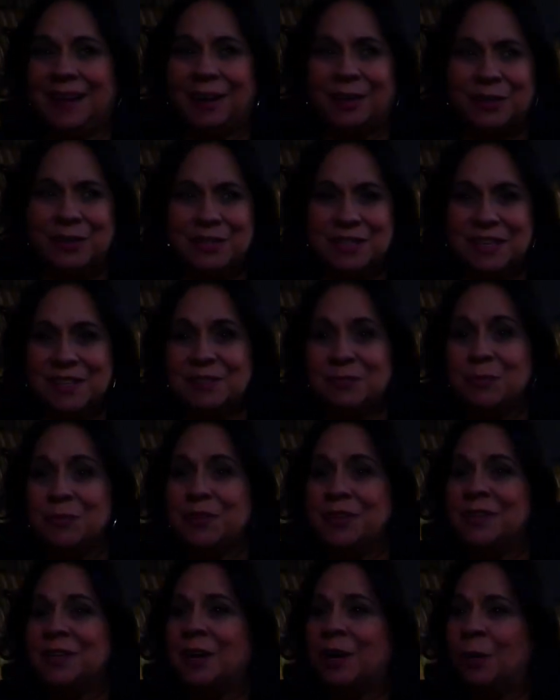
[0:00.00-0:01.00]
ourselves
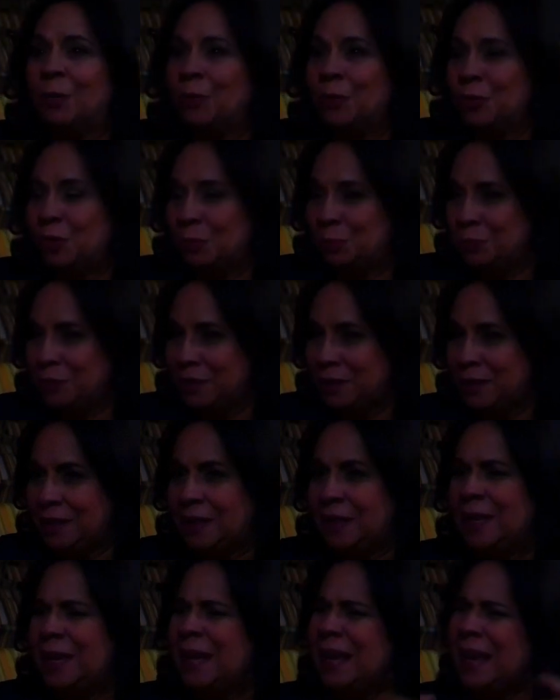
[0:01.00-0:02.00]
within our own
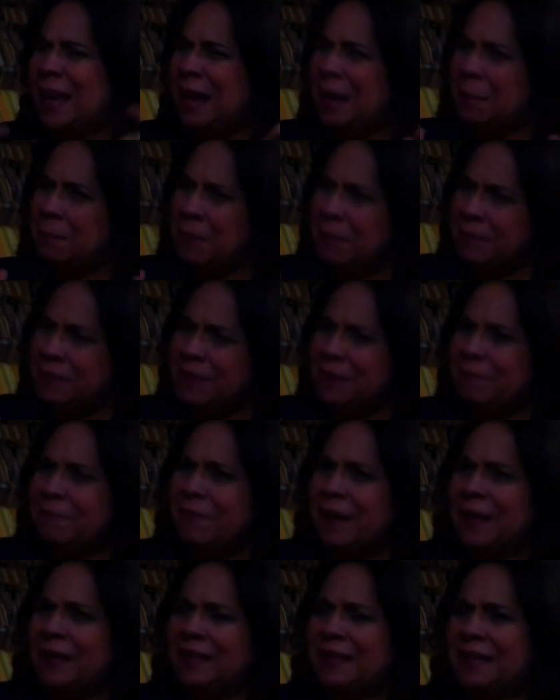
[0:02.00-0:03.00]
community. Maybe that
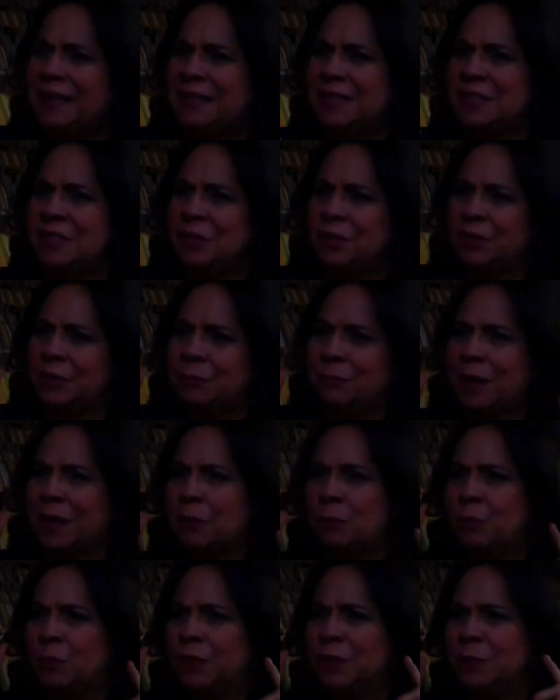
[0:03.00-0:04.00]
validate is not the
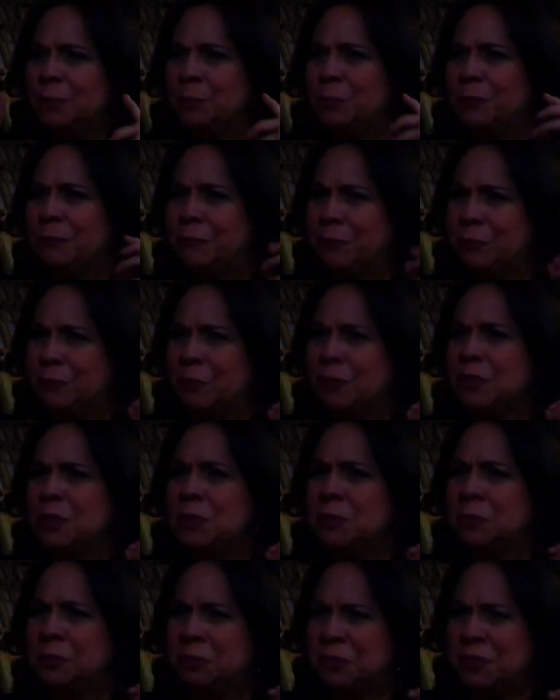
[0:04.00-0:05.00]
right word, but for us
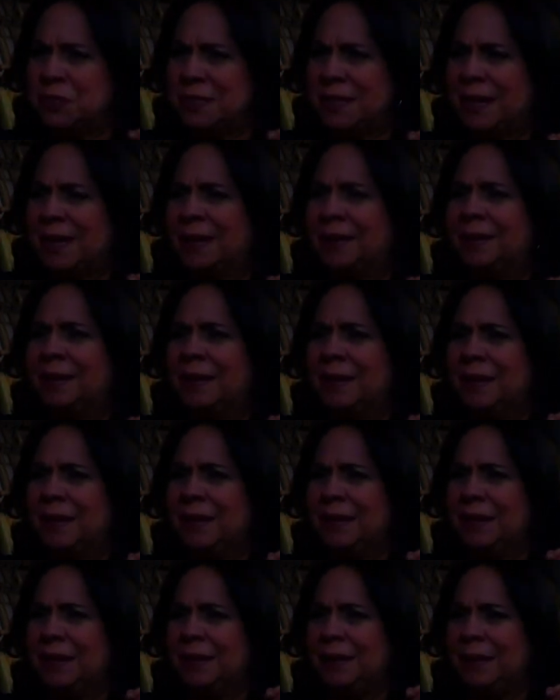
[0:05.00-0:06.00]
to understand
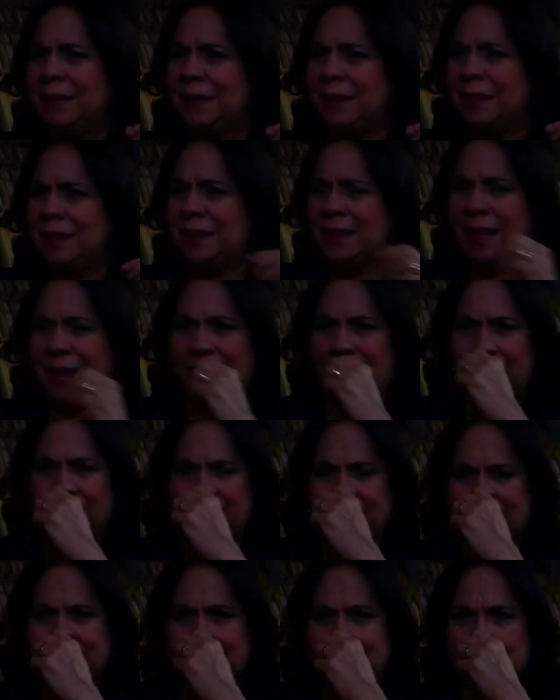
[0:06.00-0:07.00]
that
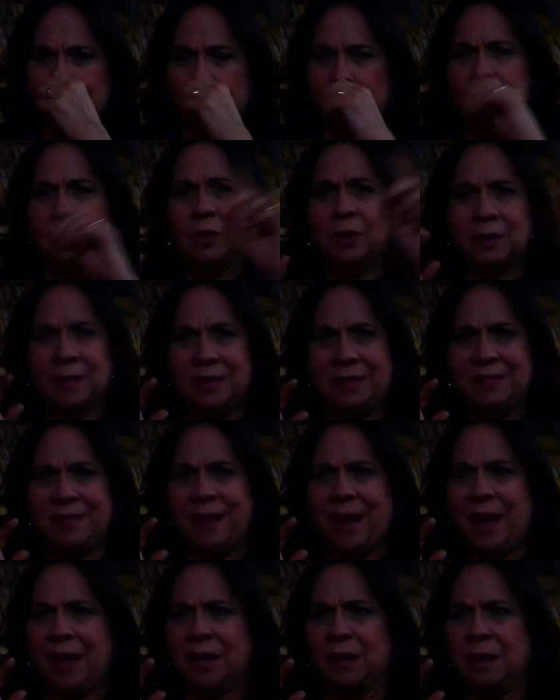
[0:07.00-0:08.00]
we don't need
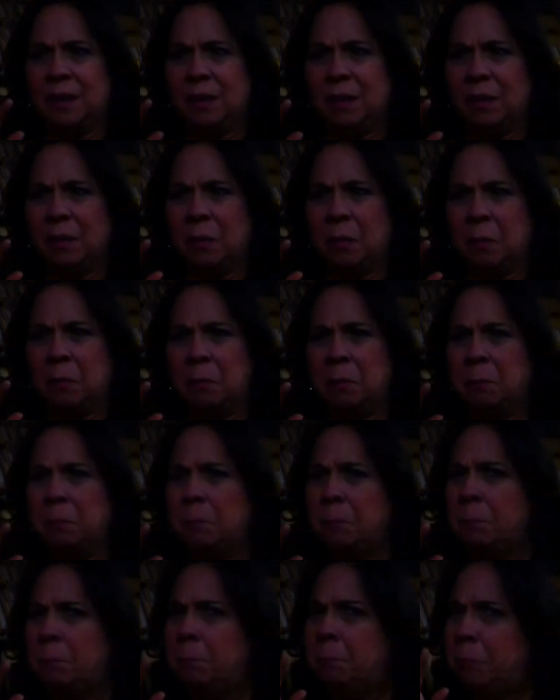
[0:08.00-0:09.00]
that.
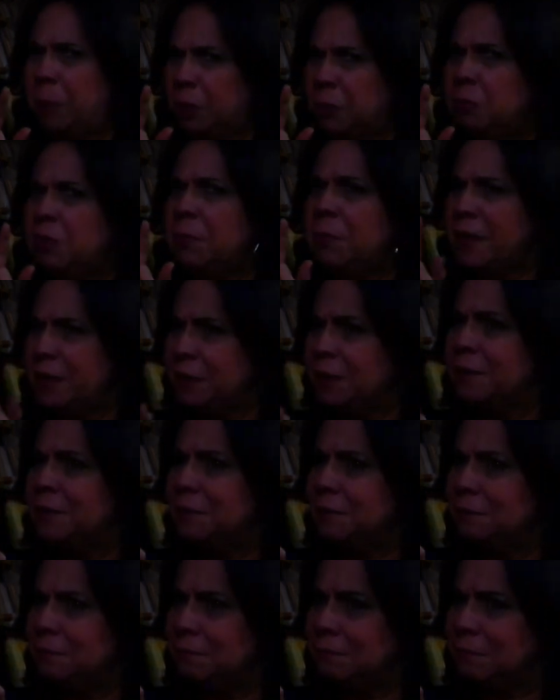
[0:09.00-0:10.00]
But we better
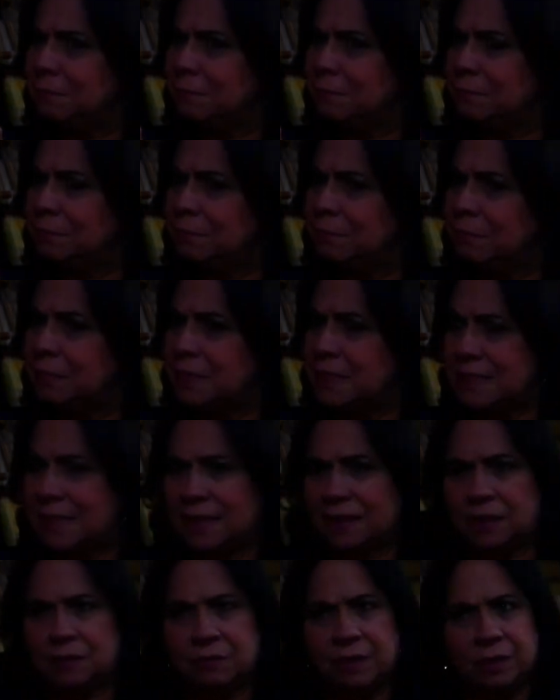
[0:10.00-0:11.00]

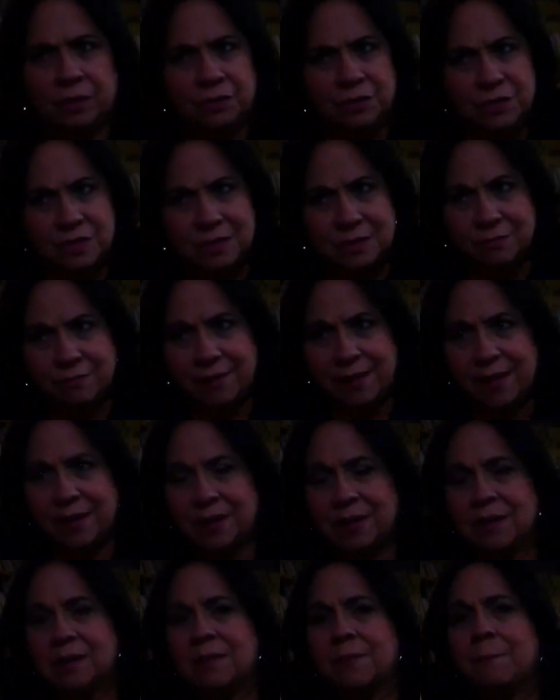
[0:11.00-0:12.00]
set the record
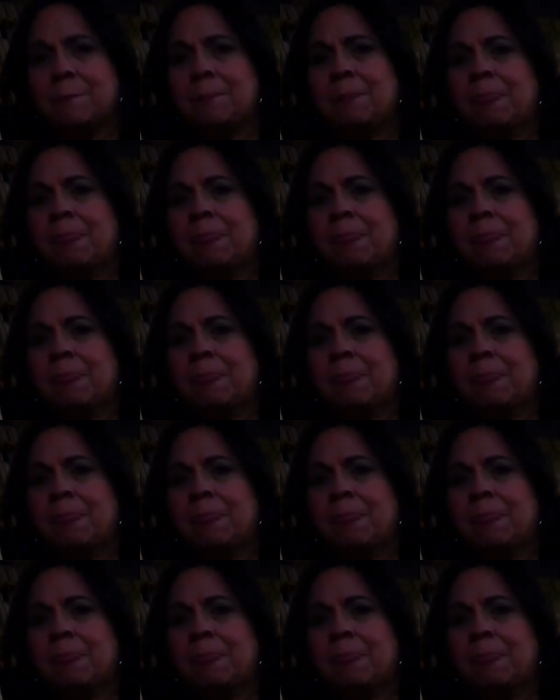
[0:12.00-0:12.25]
straight